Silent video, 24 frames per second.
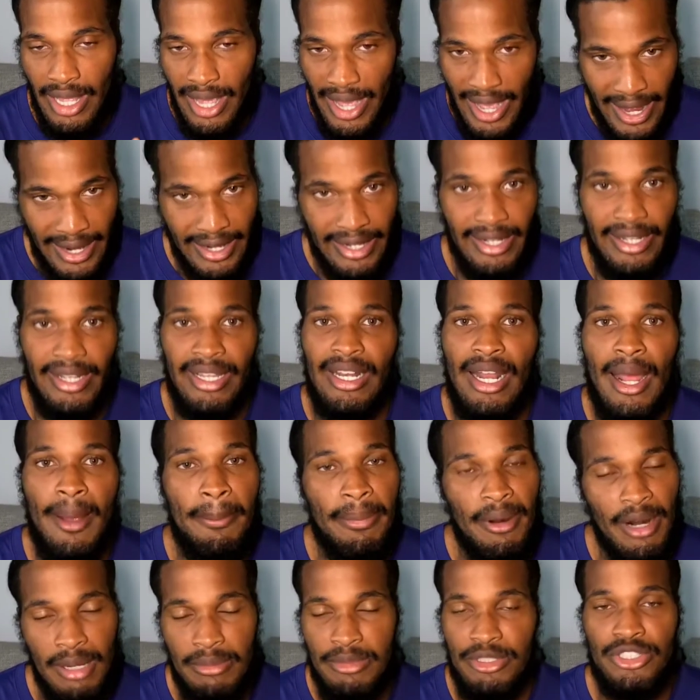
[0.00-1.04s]
add it, and I
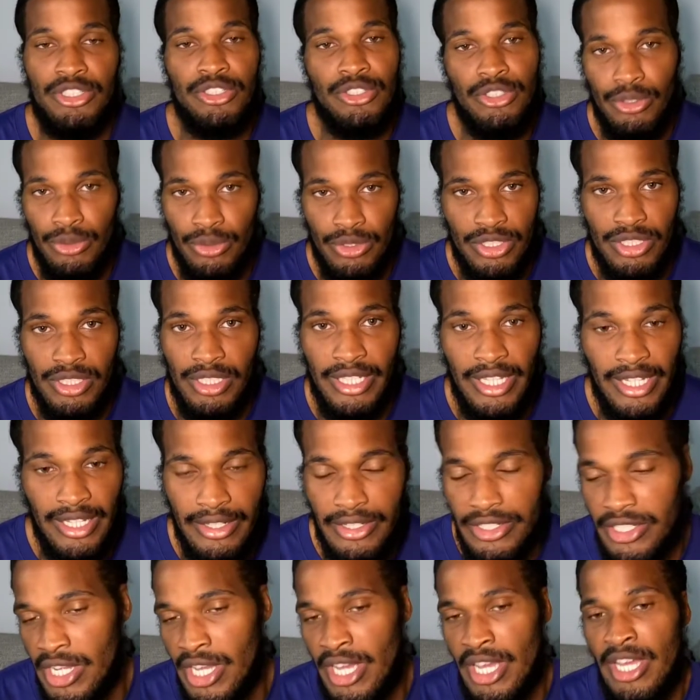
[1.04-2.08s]
promise you, you'll see
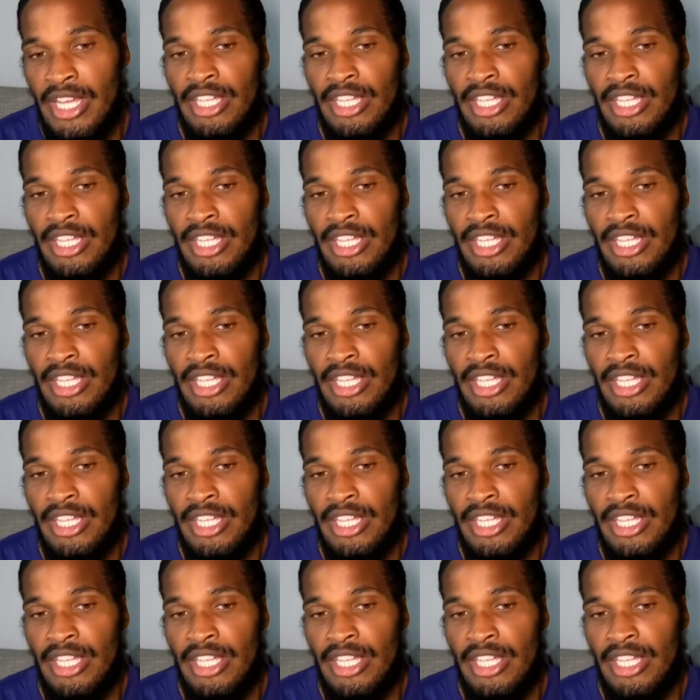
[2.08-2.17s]
gains.